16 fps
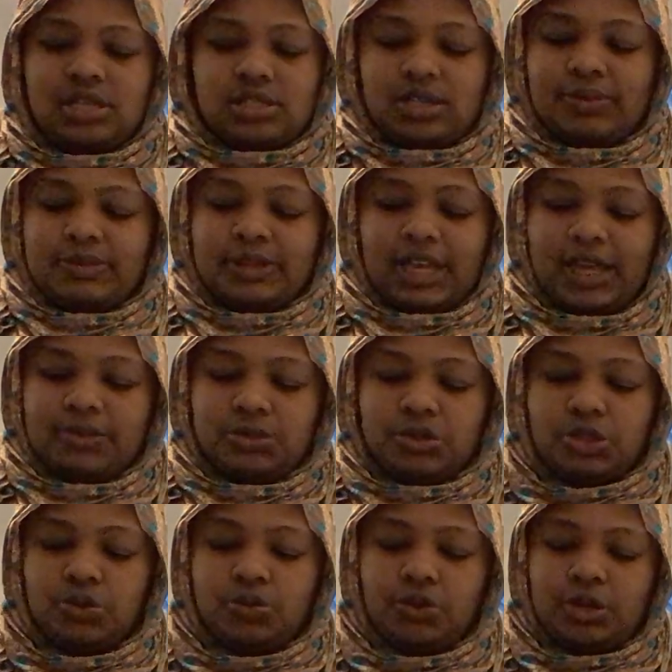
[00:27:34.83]

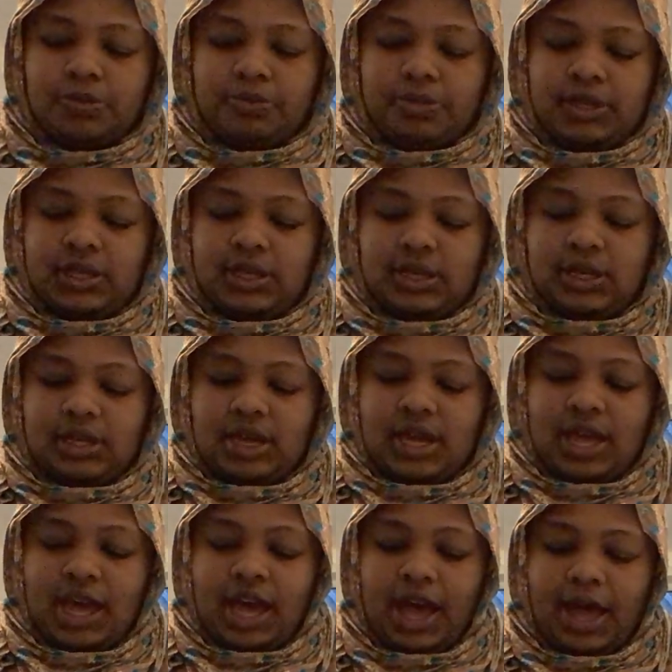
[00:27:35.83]
Sometimes you want to be
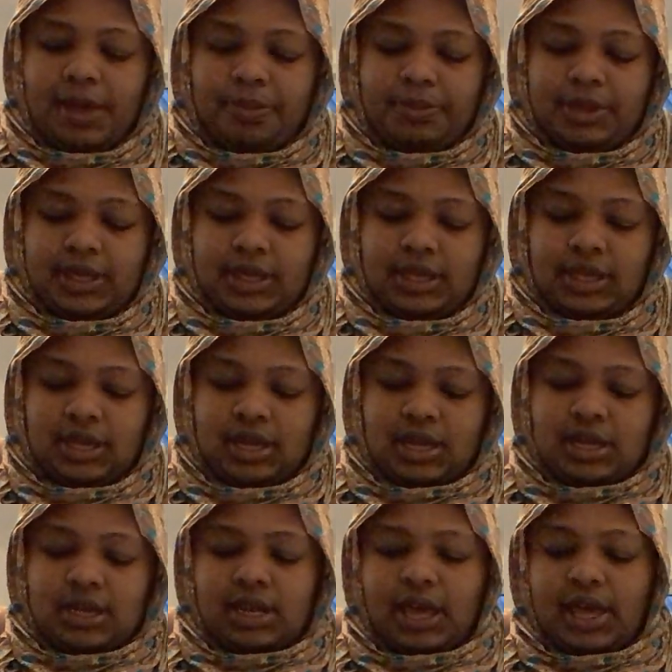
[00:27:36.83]
happy.
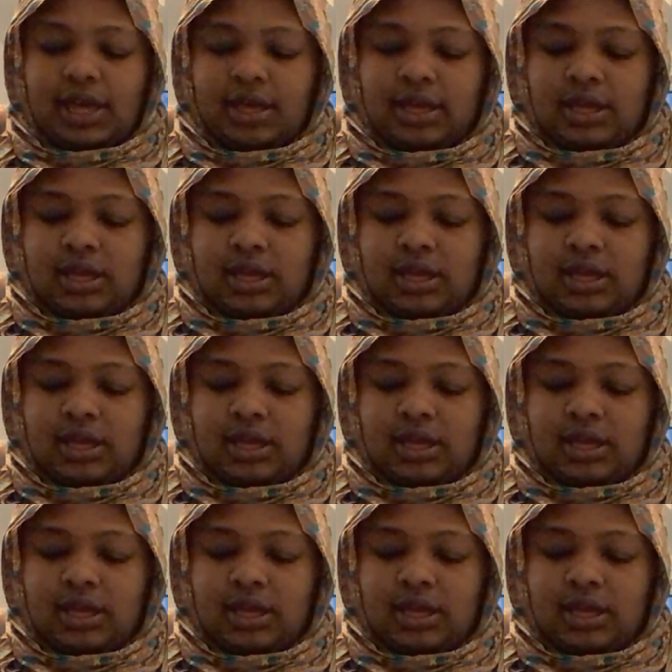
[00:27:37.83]
Like,